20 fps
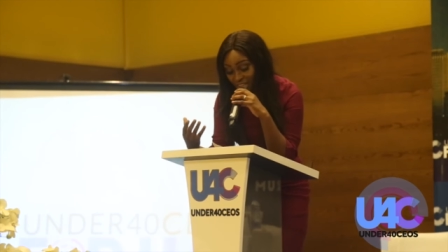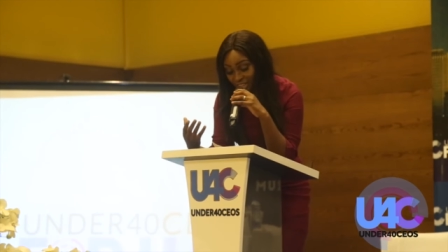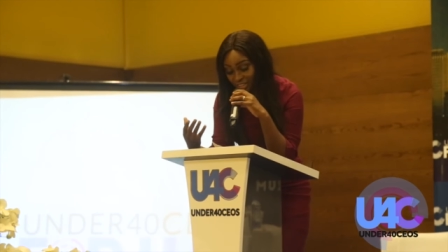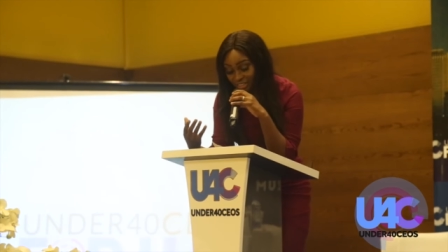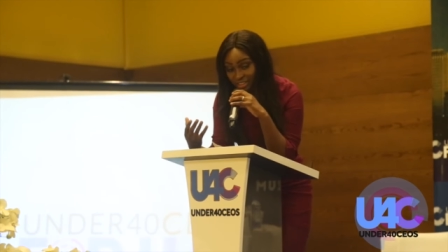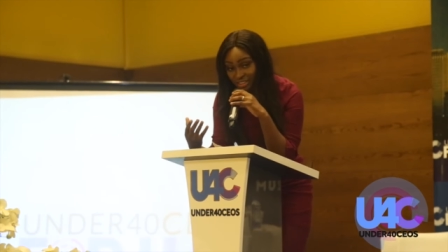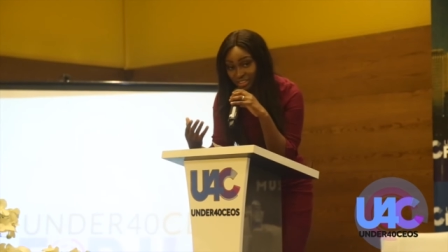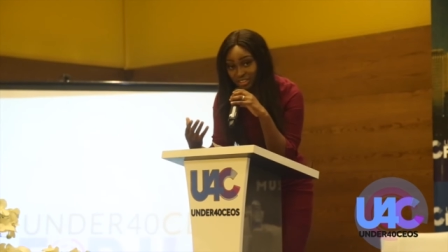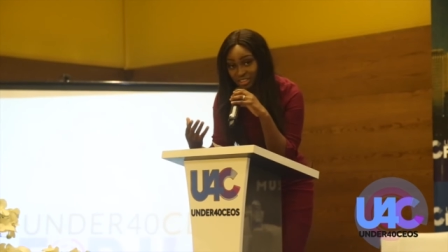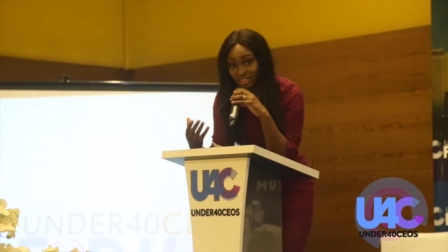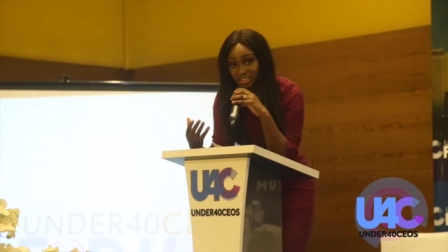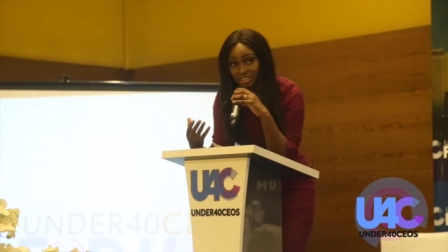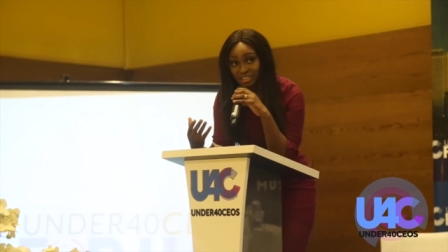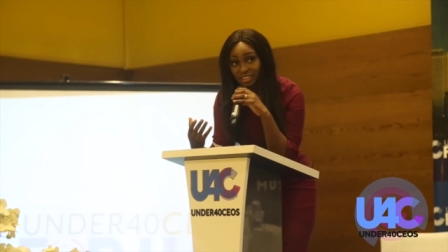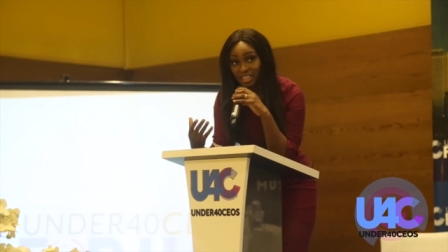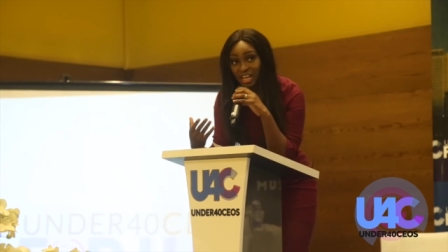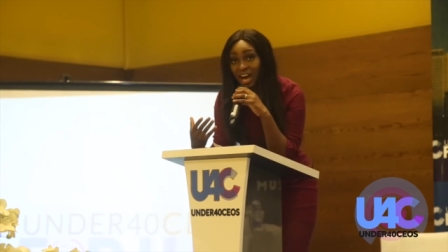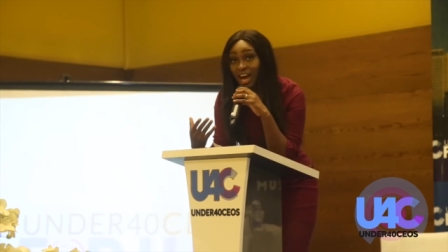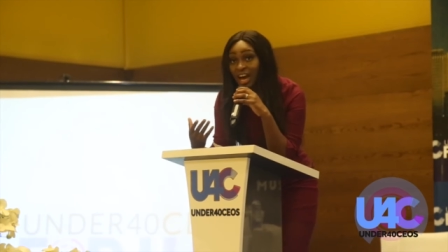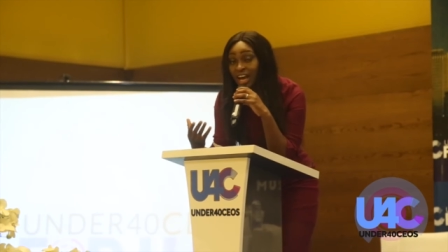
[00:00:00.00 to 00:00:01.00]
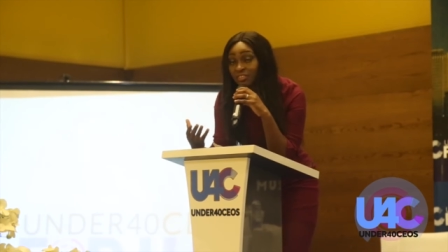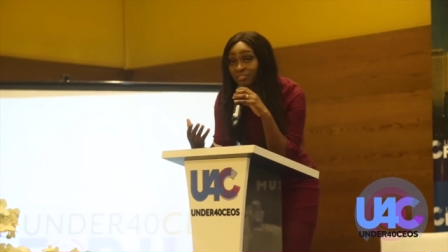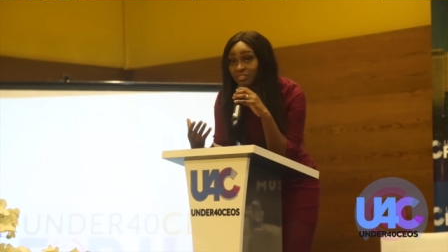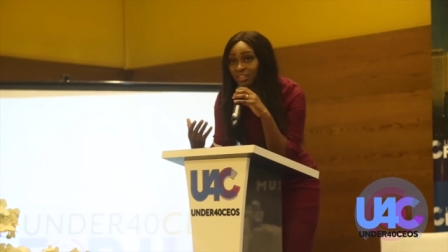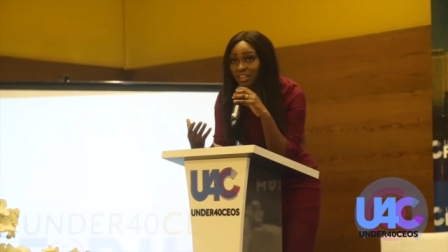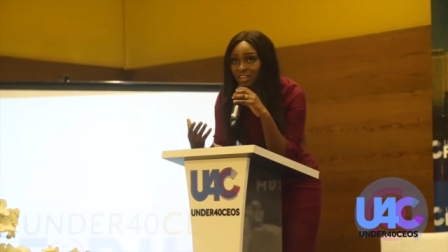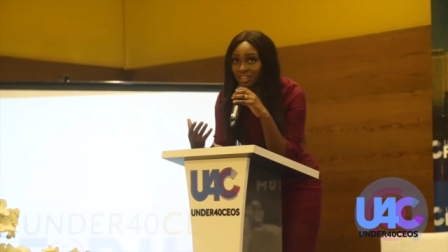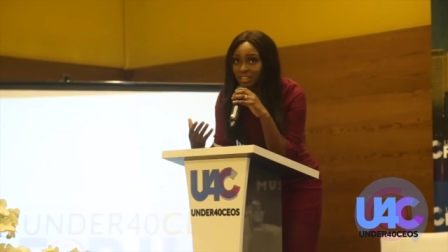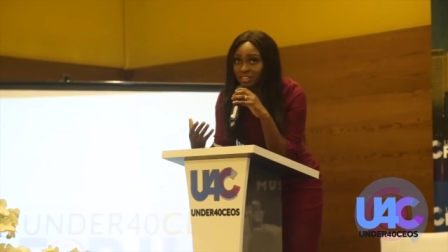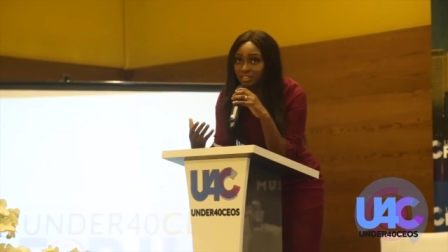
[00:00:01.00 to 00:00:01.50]
lessons that I've
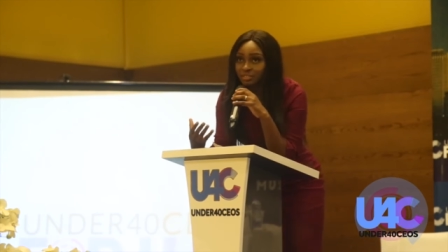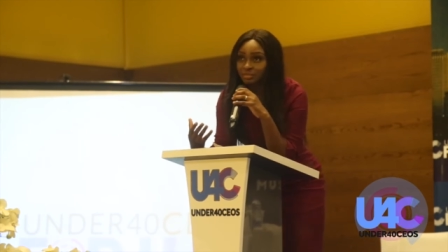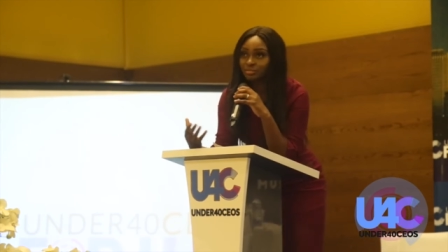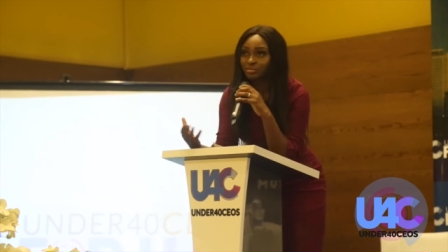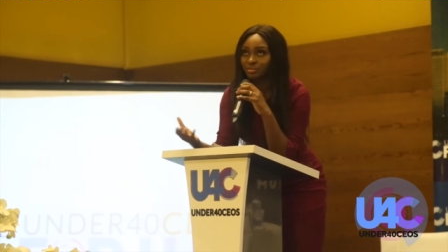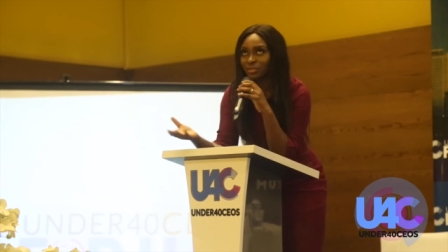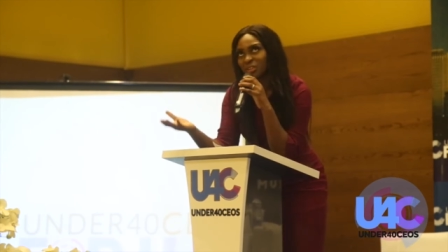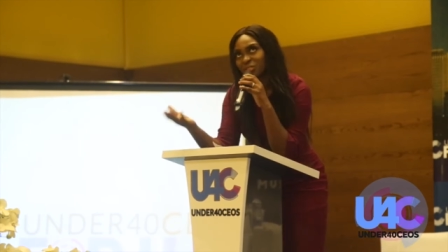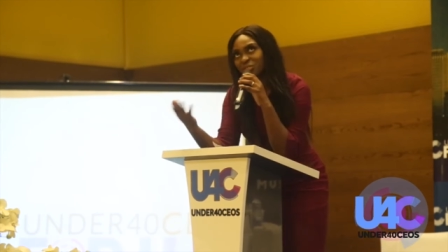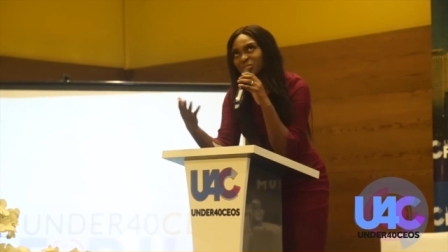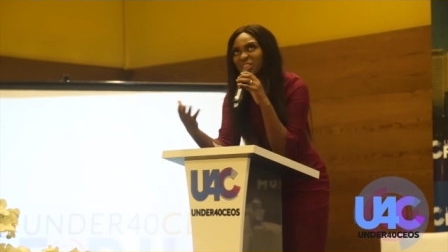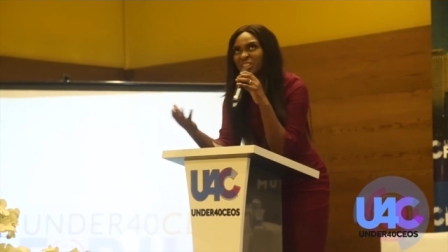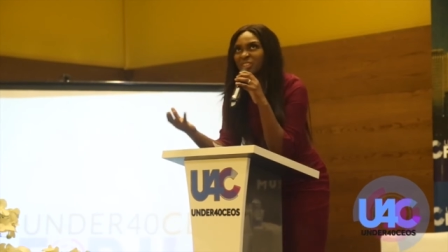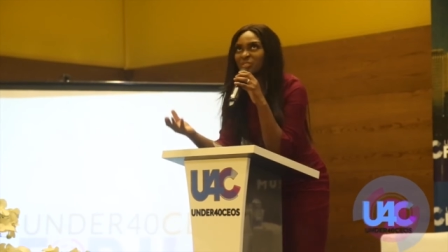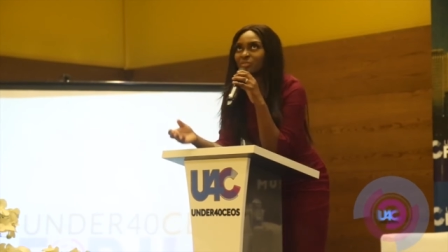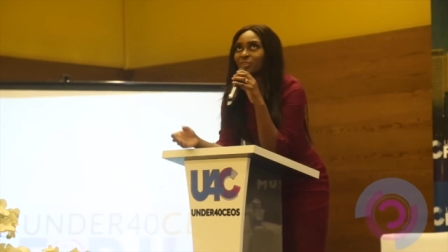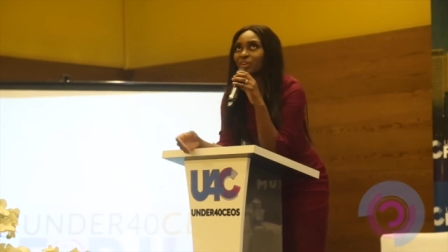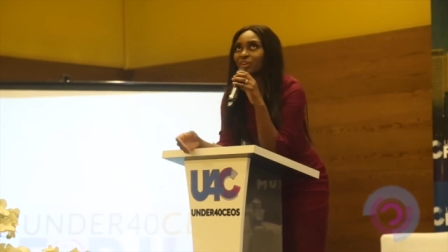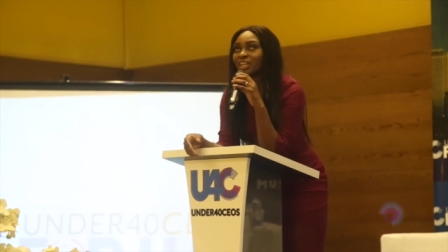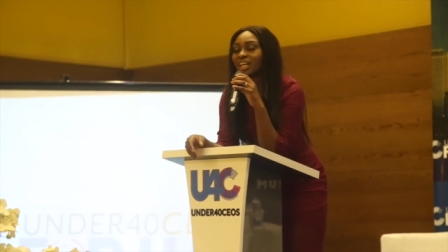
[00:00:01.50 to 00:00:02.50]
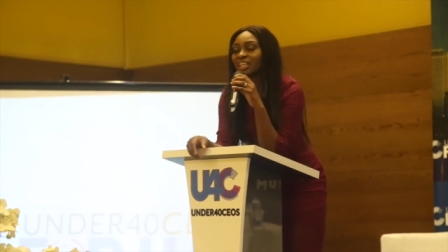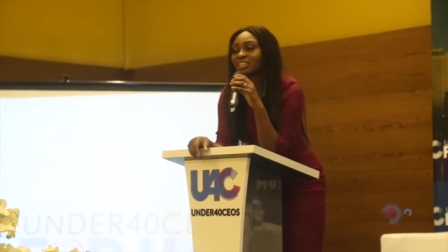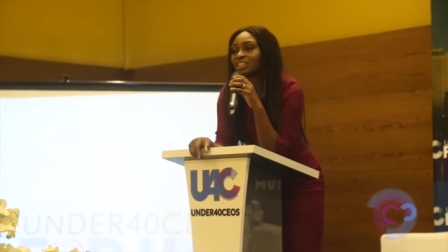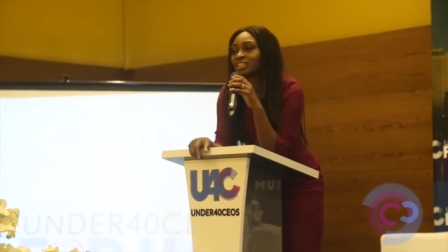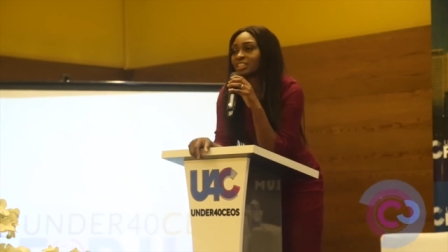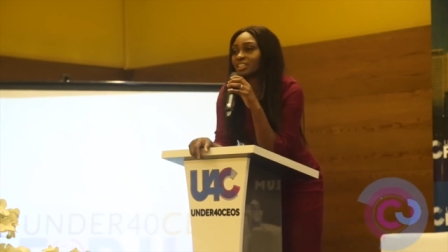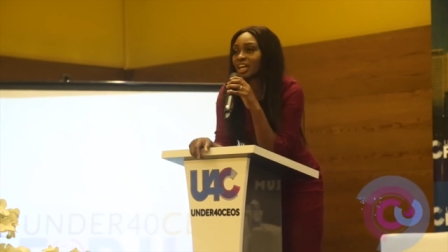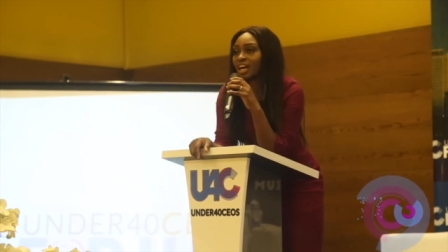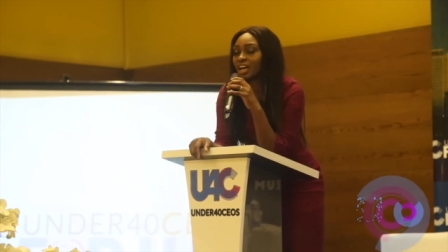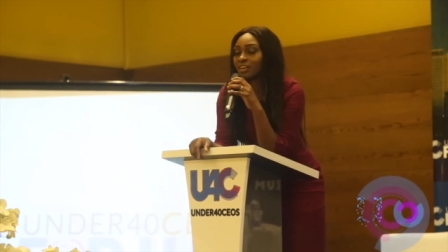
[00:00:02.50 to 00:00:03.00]
learned, well, 3 to 4
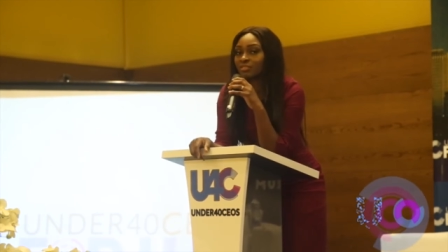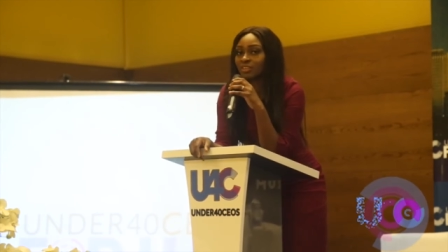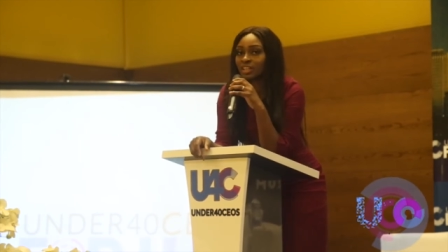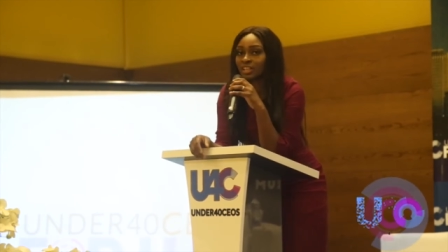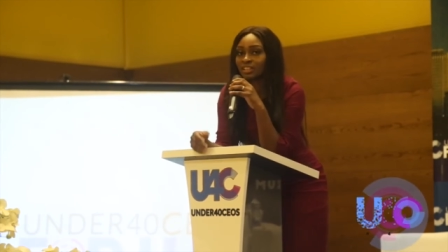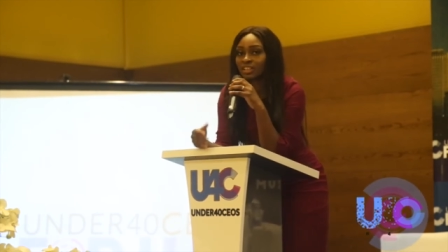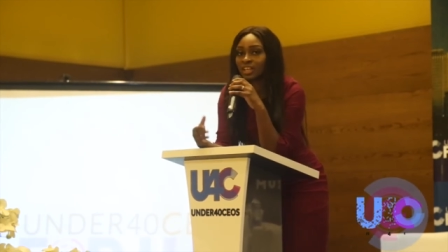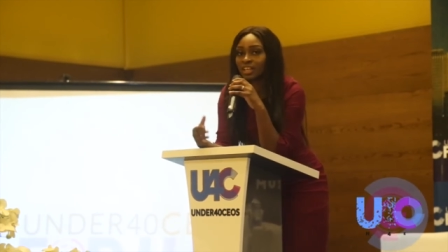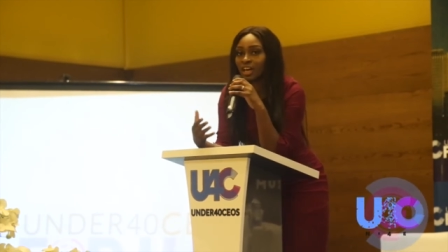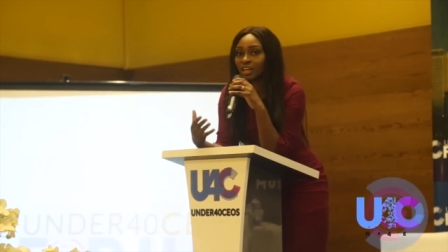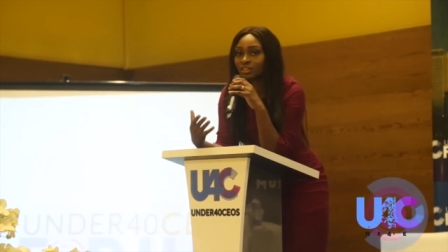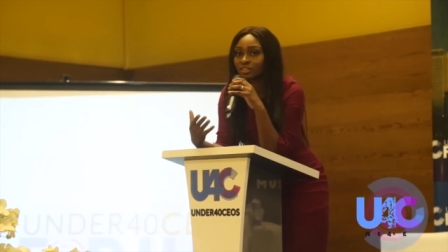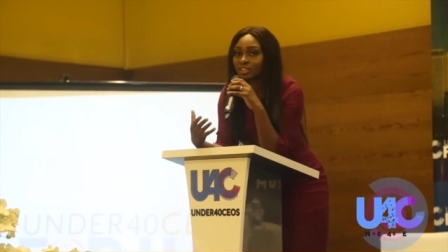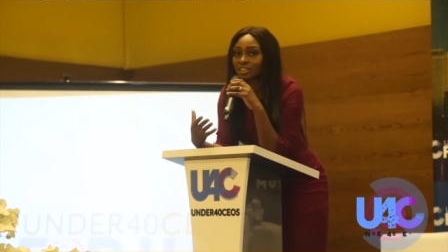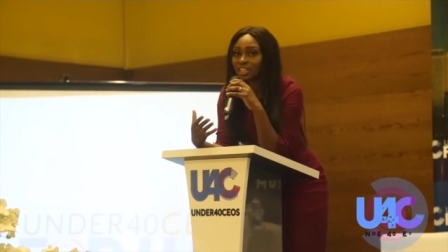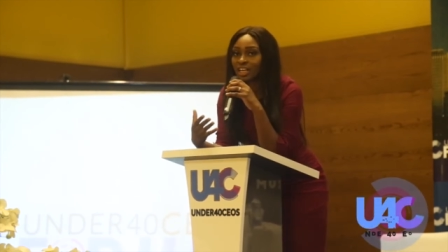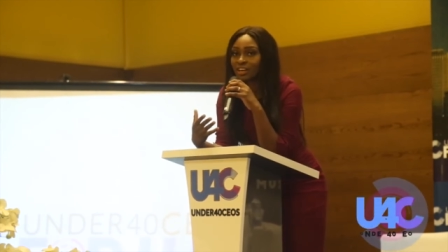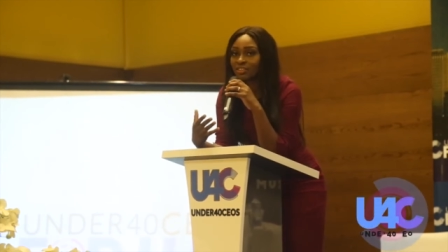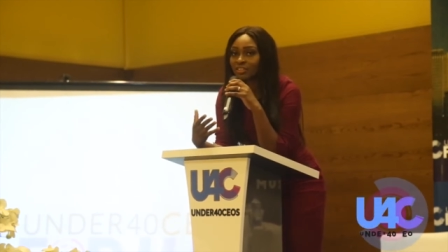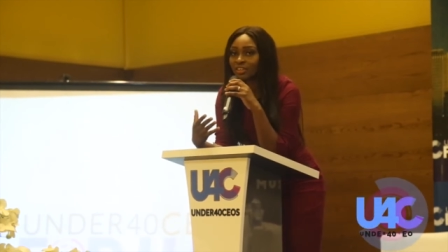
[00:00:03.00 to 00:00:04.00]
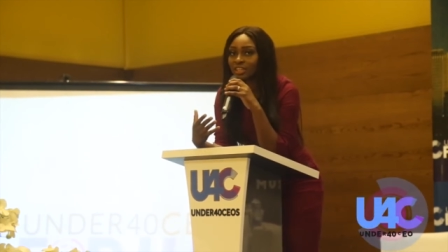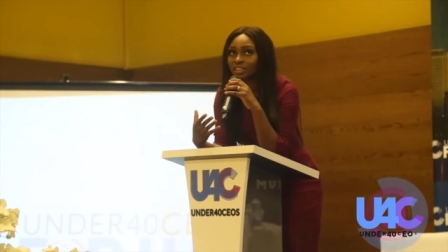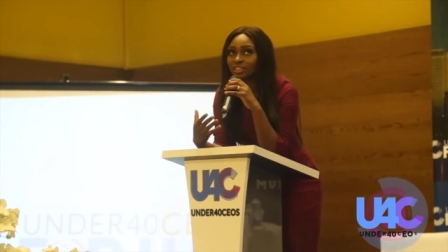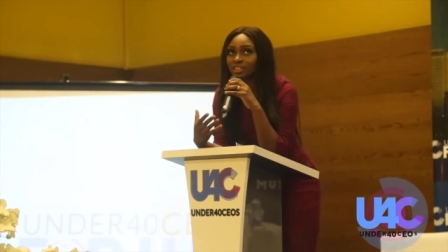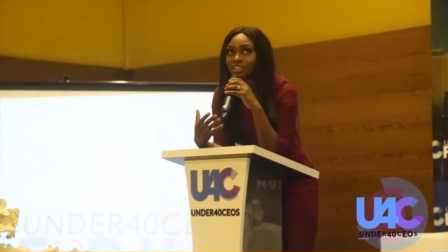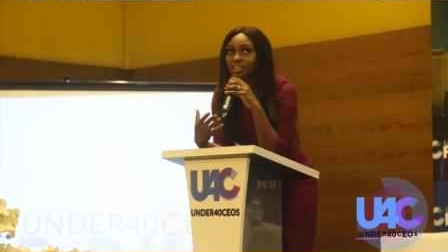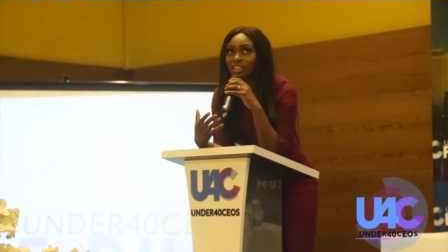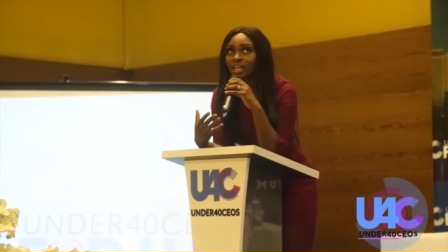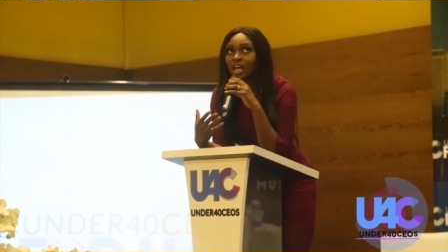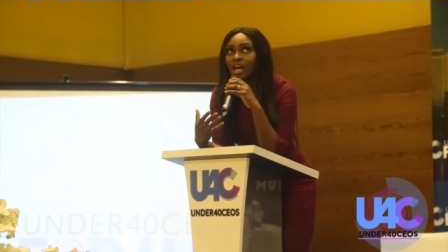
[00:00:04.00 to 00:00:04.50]
lessons that I've learned that I'll share, and
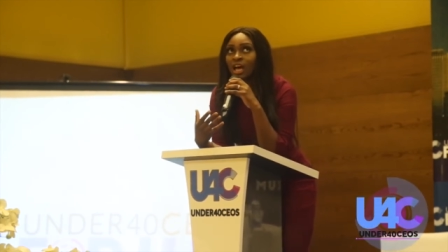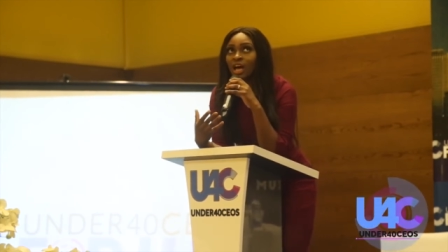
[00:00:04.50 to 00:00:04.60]
it's